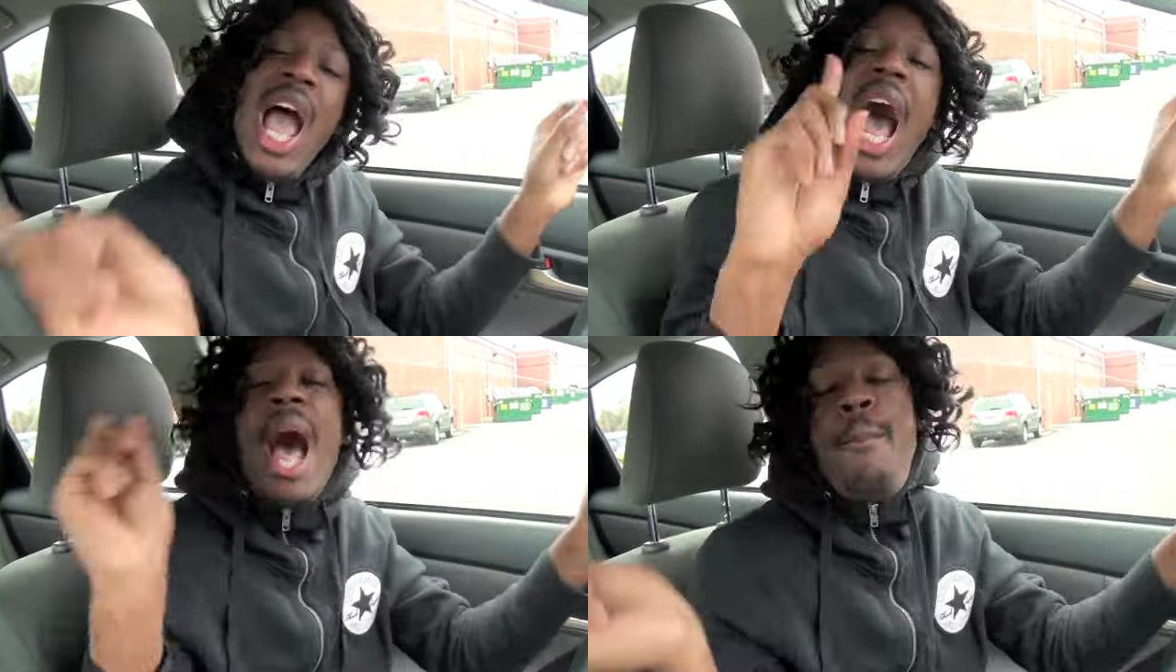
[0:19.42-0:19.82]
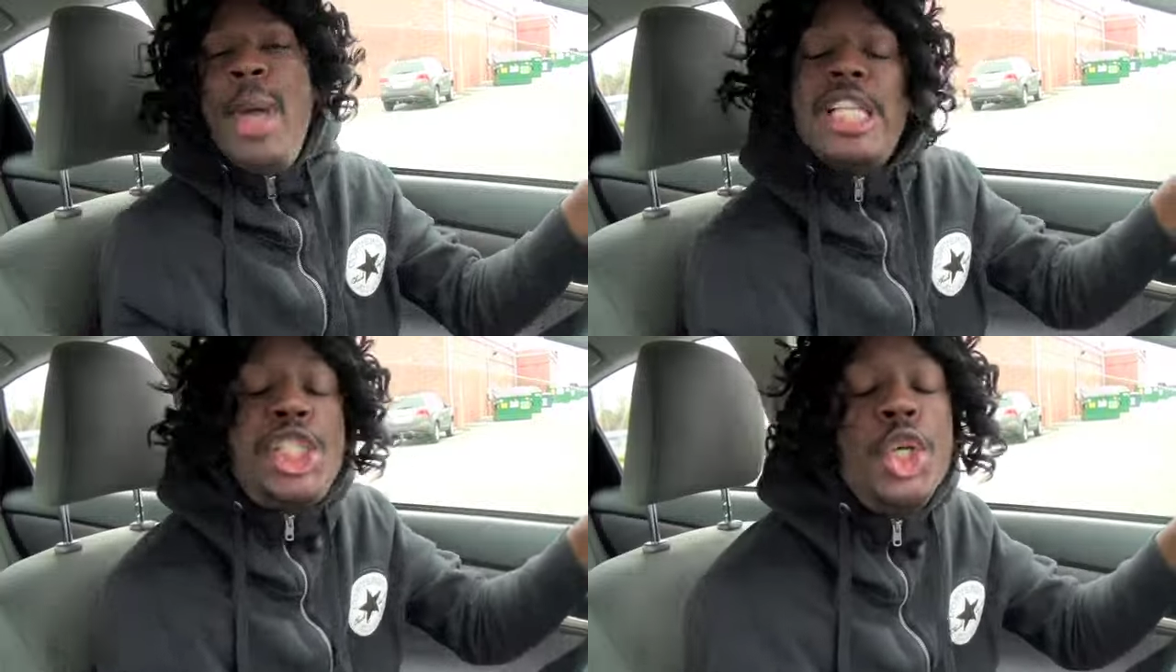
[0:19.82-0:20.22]
I
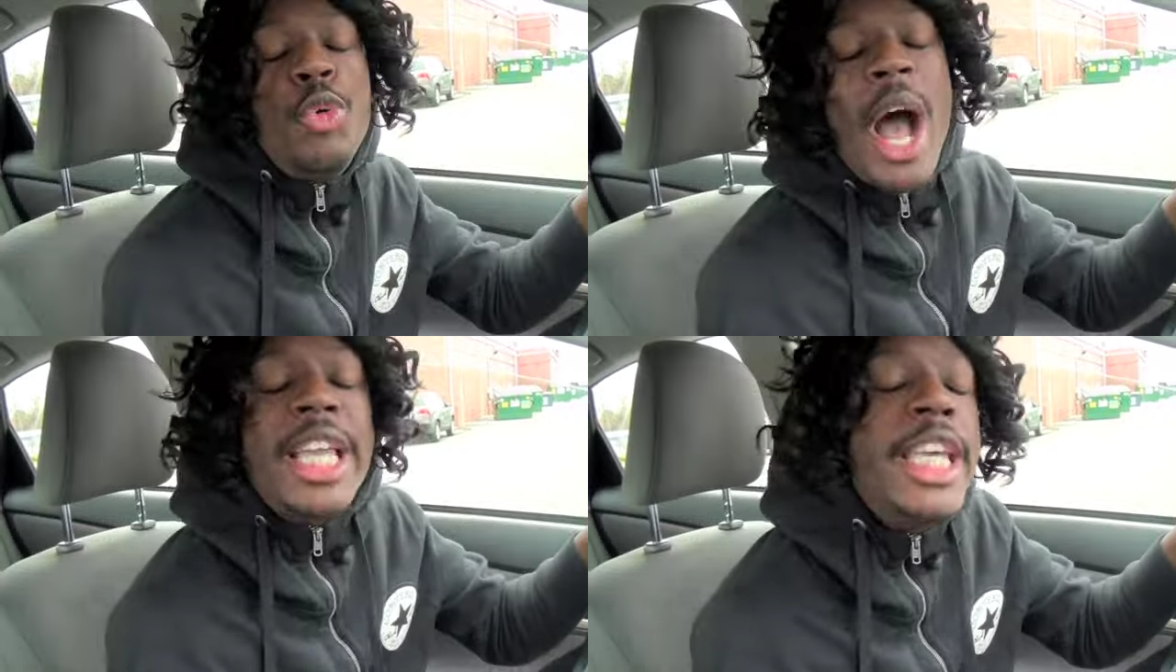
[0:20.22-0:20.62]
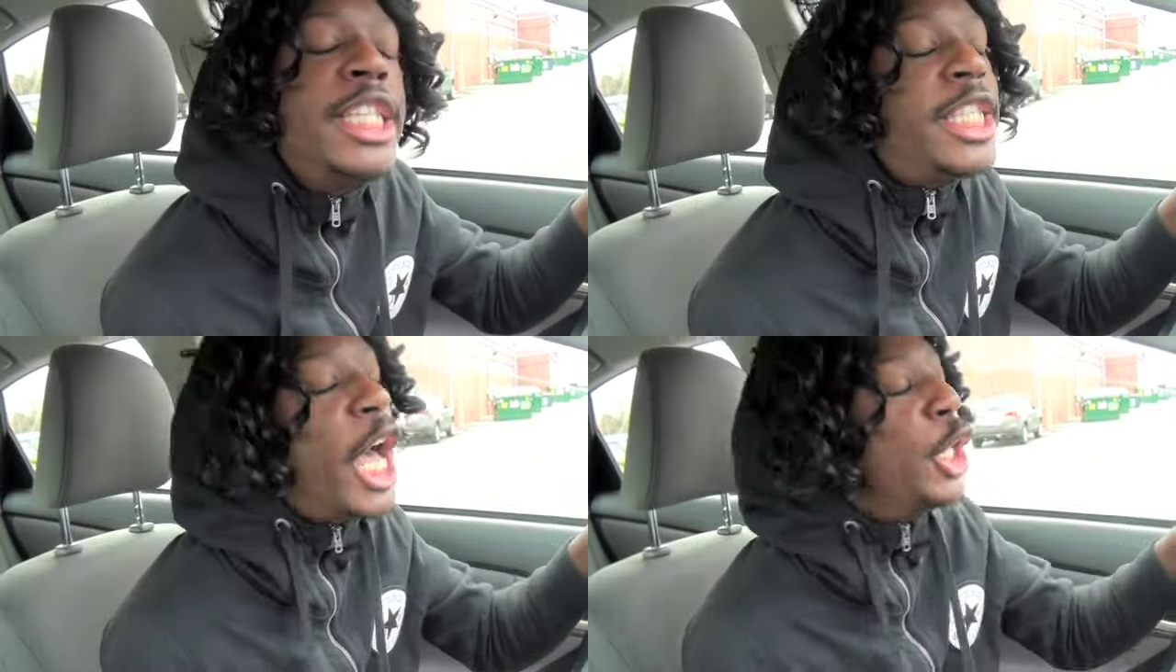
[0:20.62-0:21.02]
bet you I
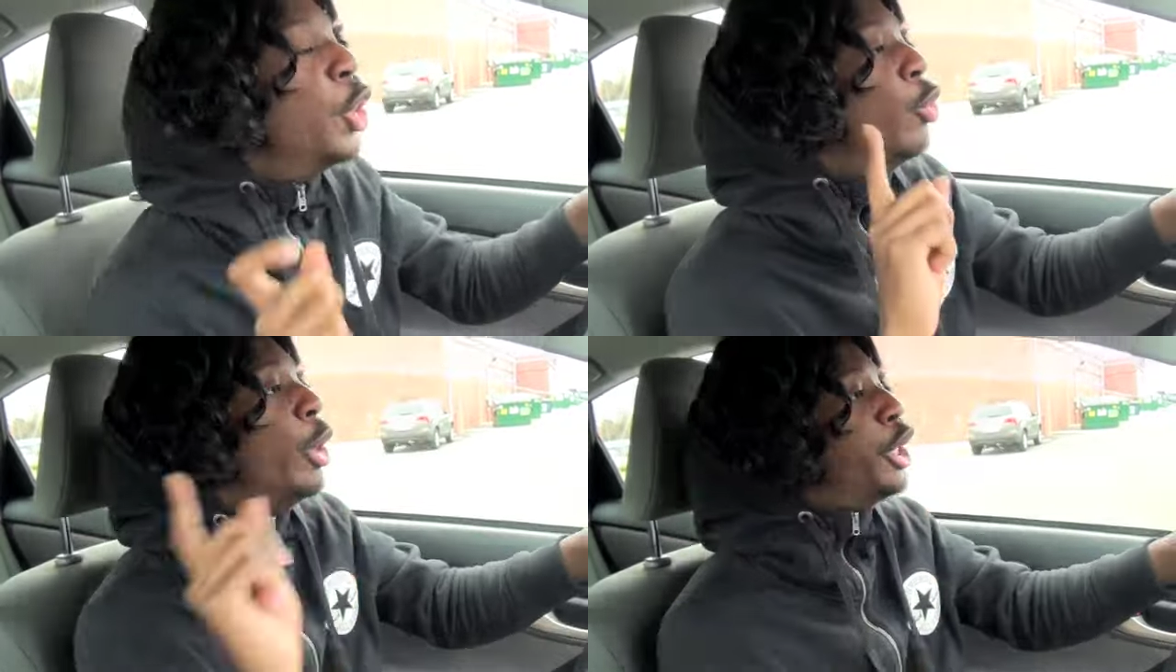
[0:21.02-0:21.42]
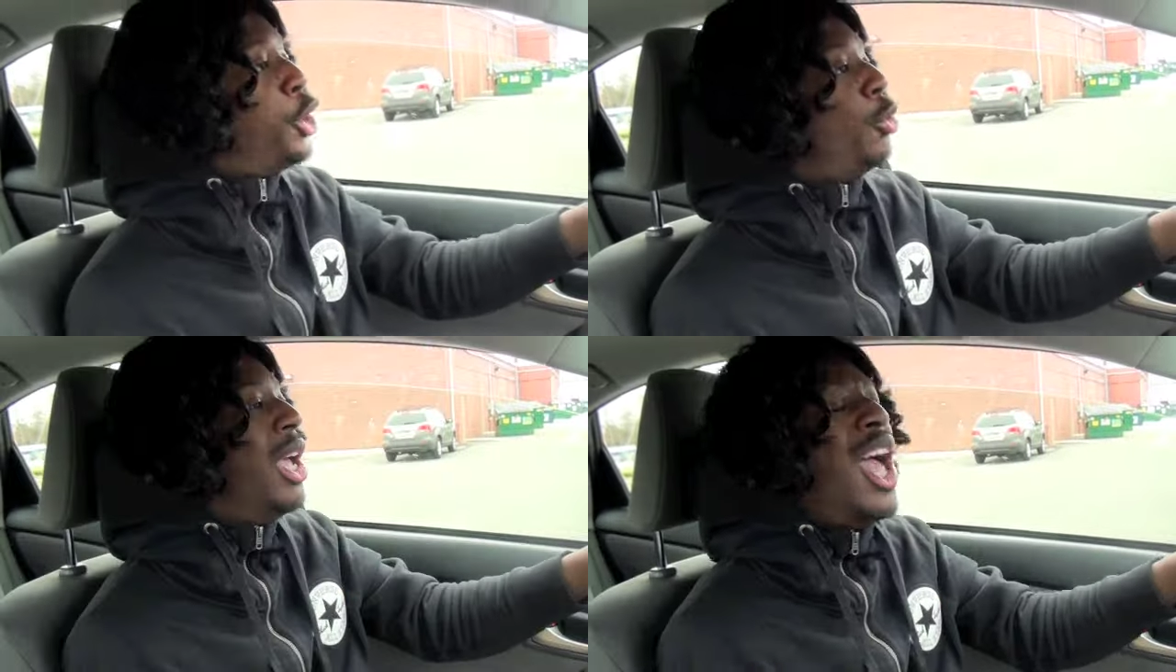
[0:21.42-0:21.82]
can tell you what
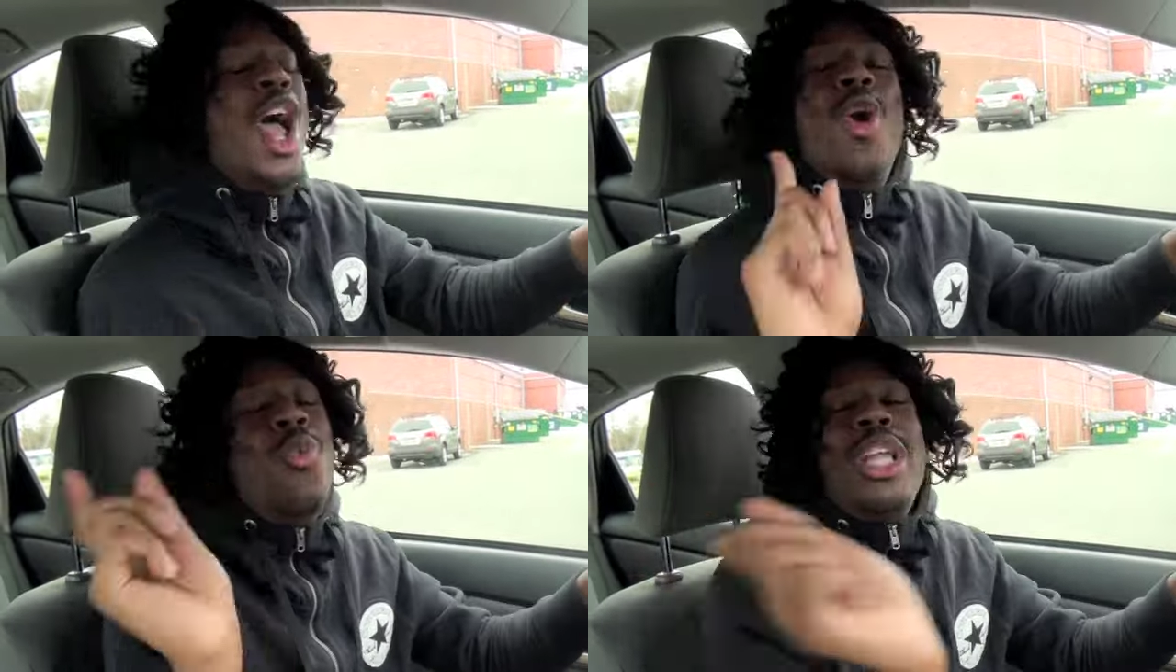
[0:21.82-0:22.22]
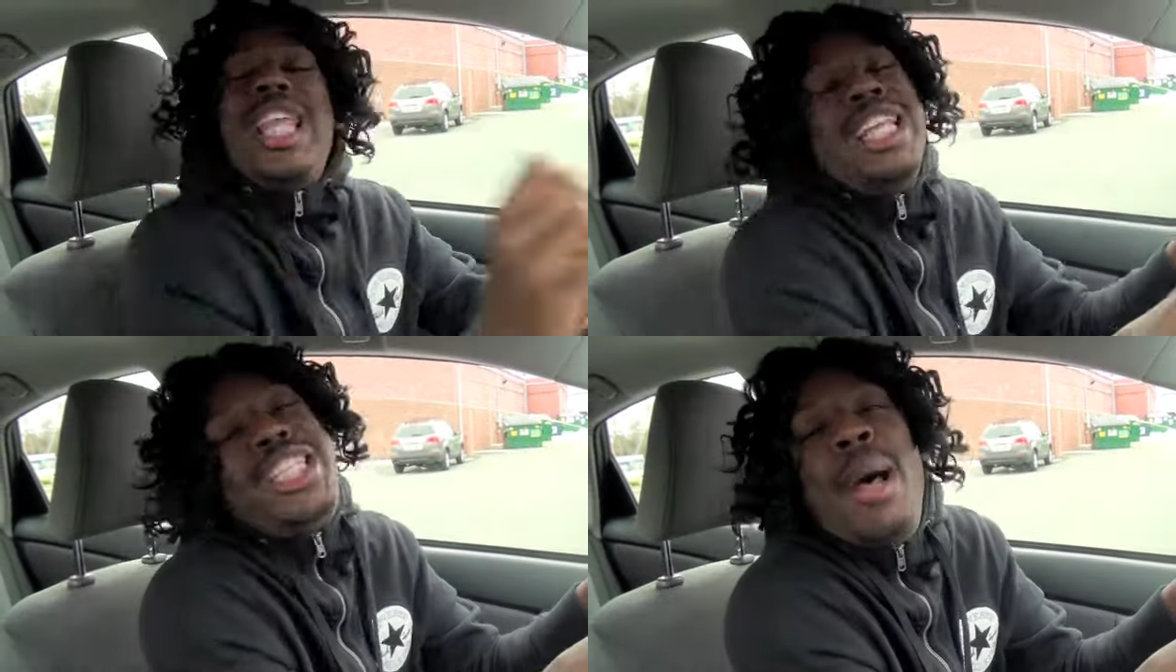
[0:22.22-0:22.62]
you what
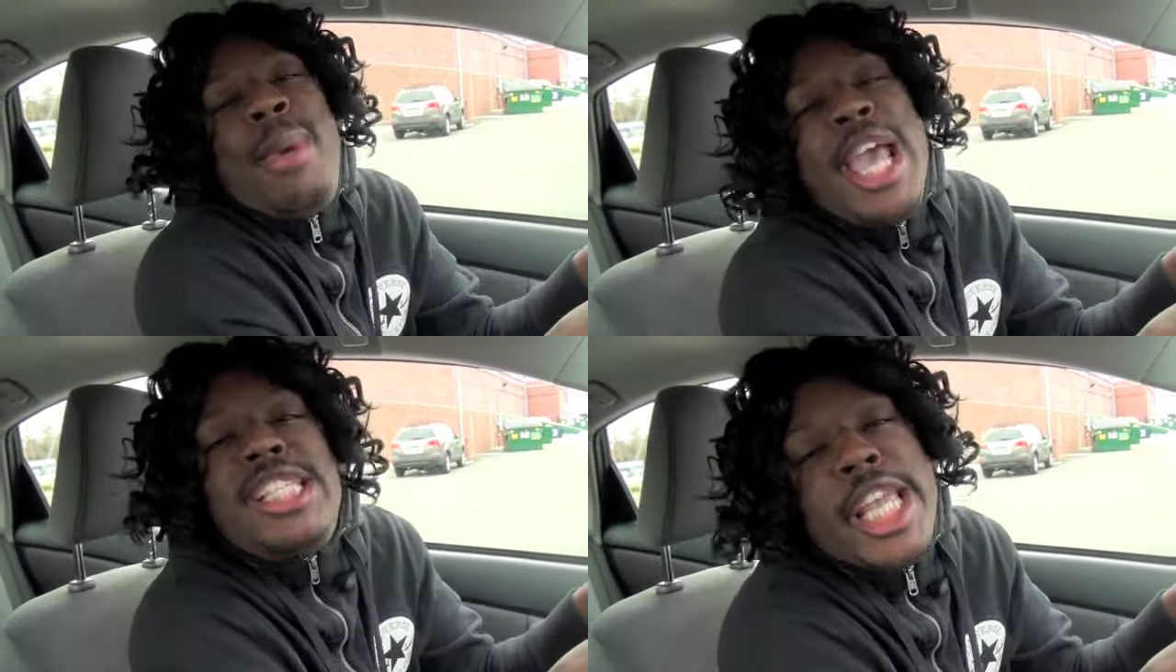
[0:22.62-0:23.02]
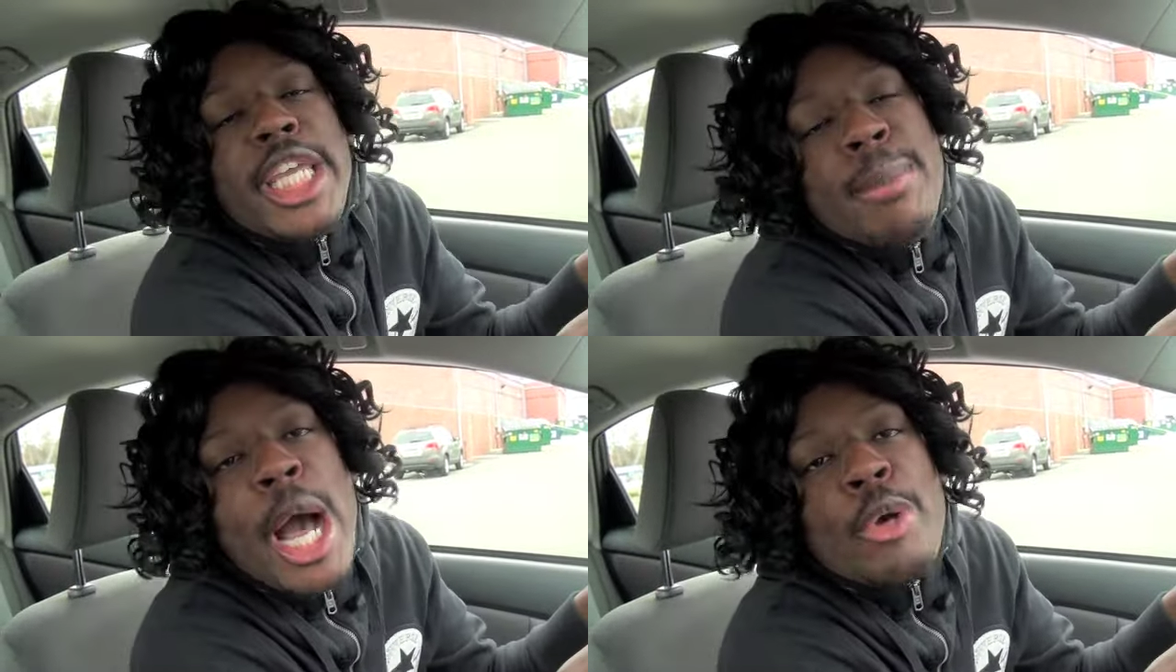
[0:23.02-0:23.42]
they dumbass
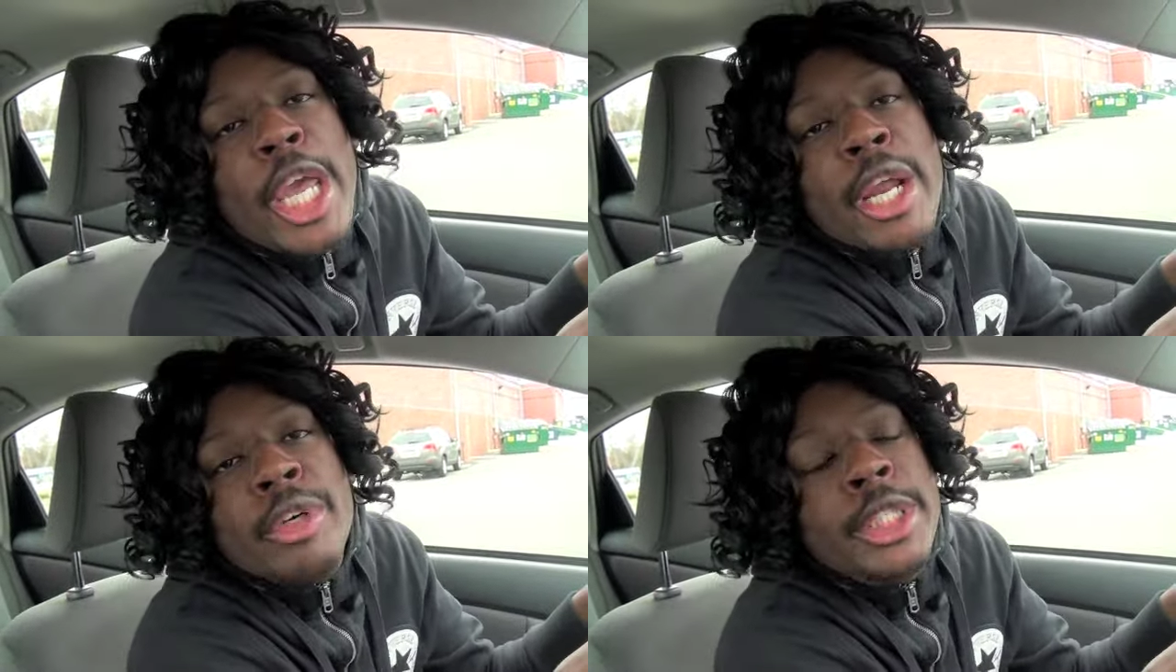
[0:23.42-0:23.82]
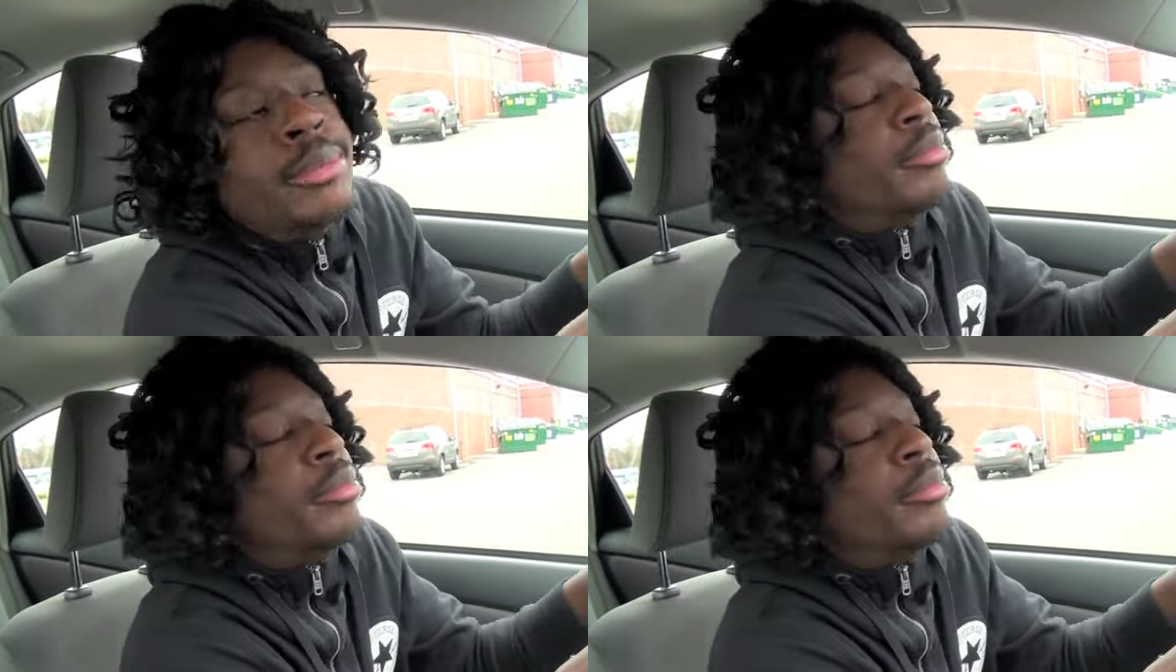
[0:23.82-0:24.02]
thinking about Carrie.